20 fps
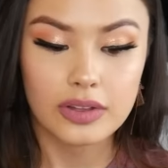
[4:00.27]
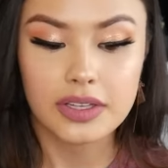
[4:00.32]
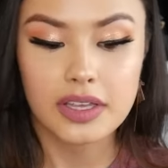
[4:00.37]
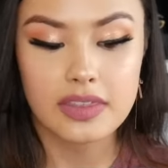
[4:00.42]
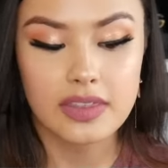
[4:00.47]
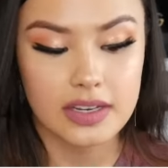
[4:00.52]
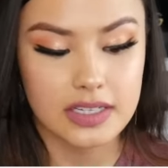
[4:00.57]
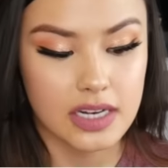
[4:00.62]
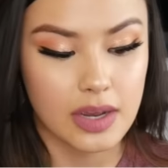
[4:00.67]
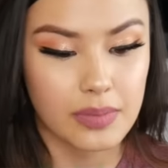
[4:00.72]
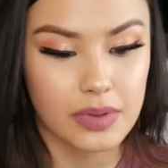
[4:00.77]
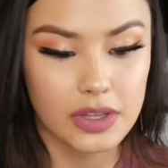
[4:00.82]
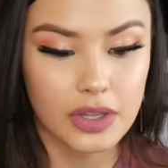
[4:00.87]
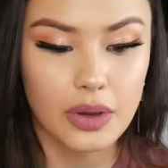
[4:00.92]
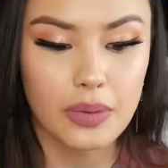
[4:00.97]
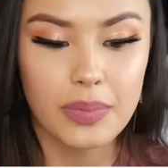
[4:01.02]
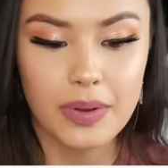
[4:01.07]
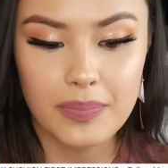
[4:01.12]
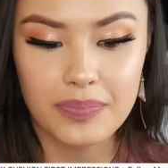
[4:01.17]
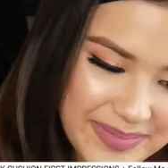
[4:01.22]
I'll link that down
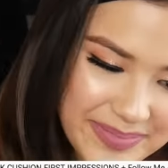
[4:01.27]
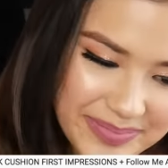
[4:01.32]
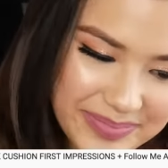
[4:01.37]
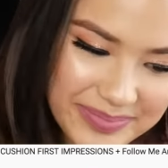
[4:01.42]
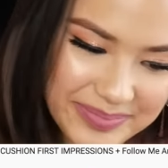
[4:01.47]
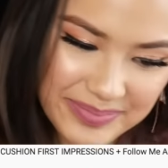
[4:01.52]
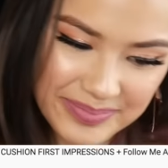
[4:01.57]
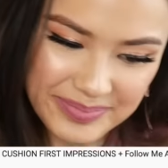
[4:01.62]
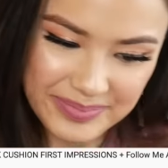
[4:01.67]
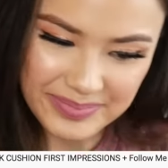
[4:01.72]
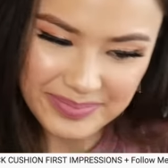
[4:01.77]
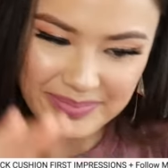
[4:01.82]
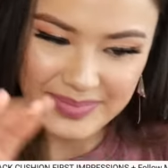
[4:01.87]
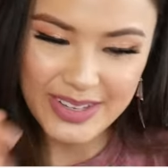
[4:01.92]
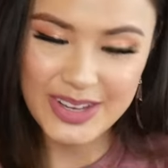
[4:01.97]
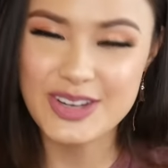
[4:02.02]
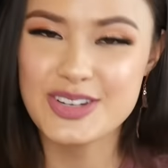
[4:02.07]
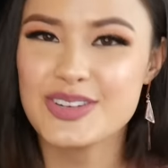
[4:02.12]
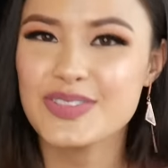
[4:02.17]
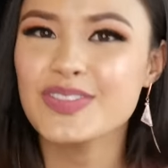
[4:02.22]
below. But
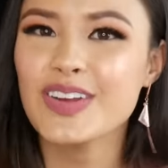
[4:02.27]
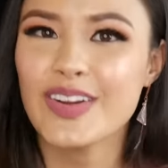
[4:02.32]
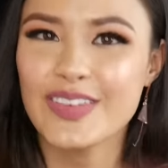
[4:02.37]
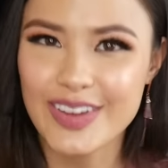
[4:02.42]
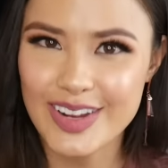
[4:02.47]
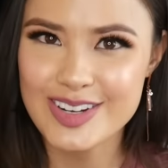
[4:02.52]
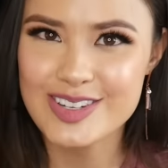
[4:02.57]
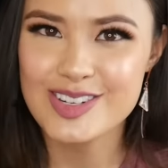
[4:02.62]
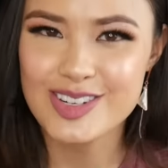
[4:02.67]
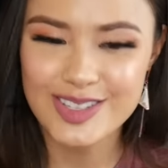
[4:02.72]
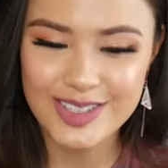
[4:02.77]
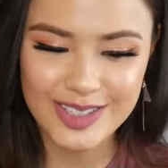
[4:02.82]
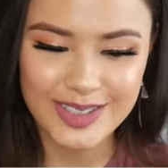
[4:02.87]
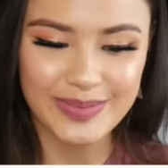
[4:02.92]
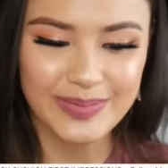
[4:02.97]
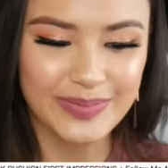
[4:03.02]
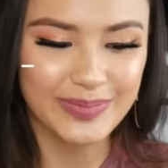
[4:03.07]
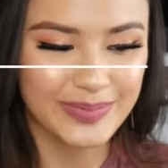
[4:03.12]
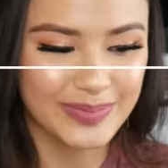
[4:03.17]
cushion foundations.